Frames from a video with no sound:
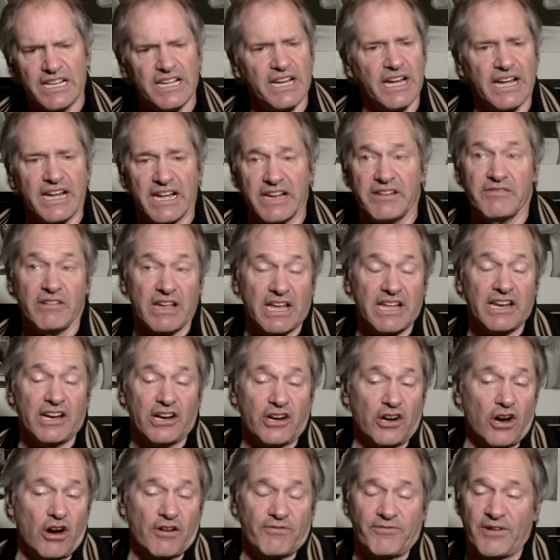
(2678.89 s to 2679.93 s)
Yeah,
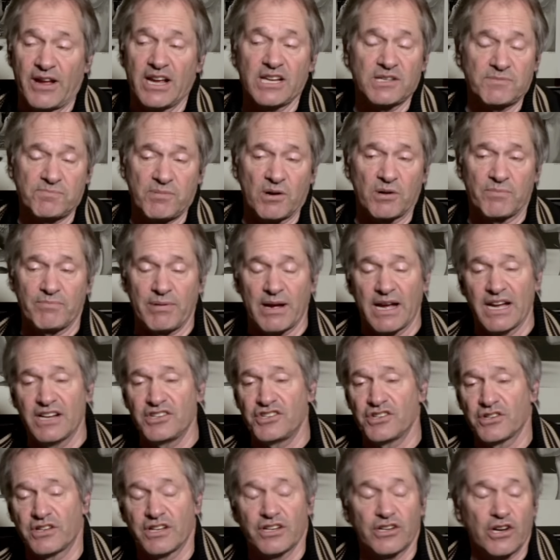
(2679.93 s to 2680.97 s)
and in our Facebook page,